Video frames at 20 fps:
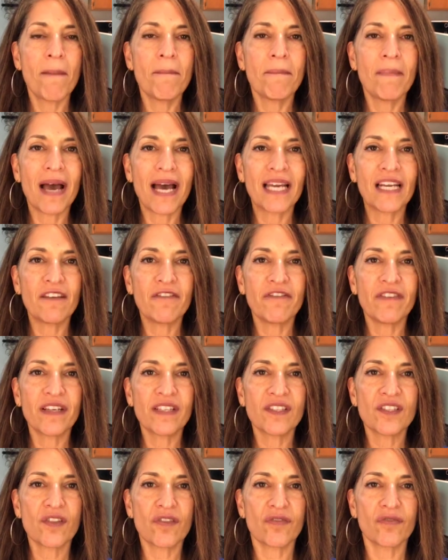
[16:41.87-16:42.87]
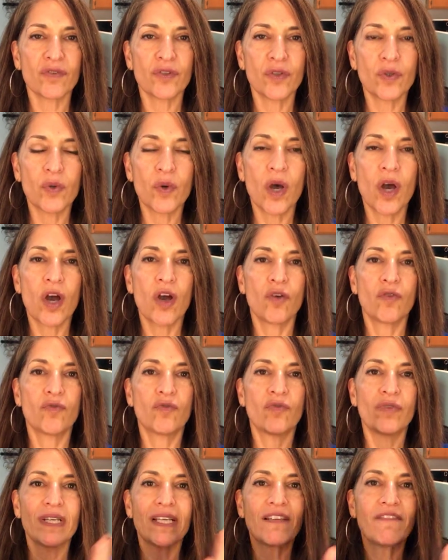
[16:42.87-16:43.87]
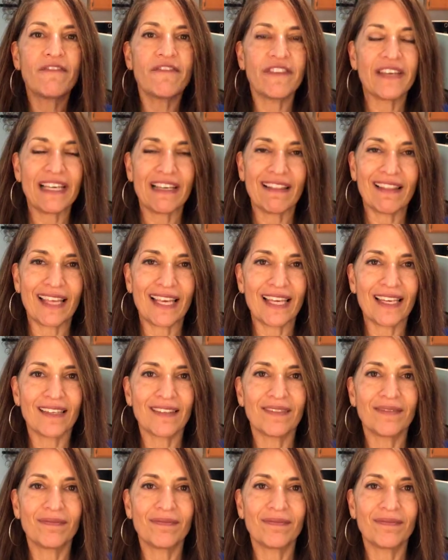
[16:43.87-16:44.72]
manifests through revealing.